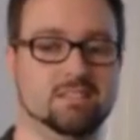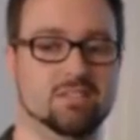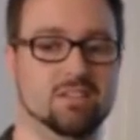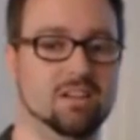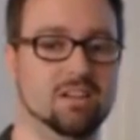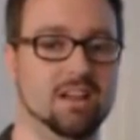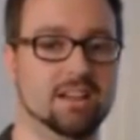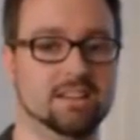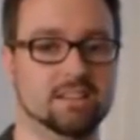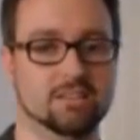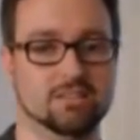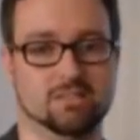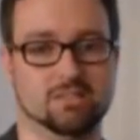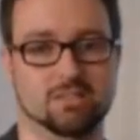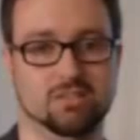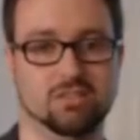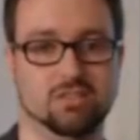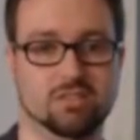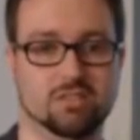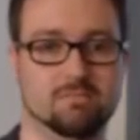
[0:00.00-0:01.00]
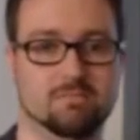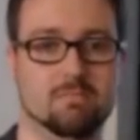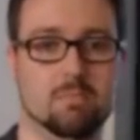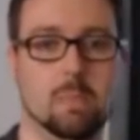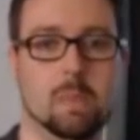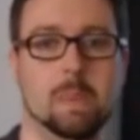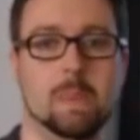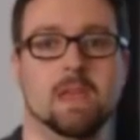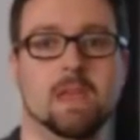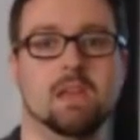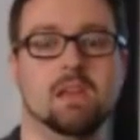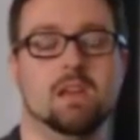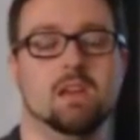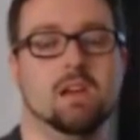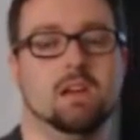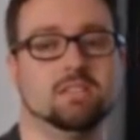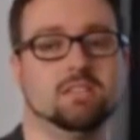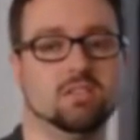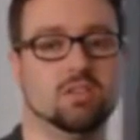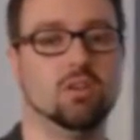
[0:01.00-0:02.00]
not an ideal solution.
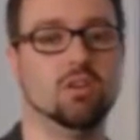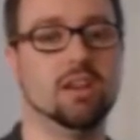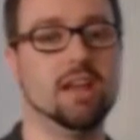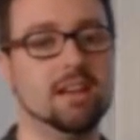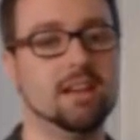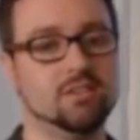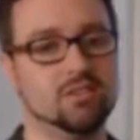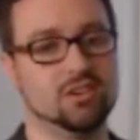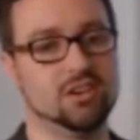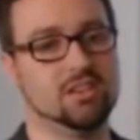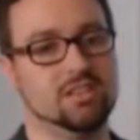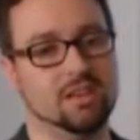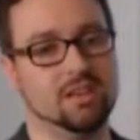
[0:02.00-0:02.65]
So on Android,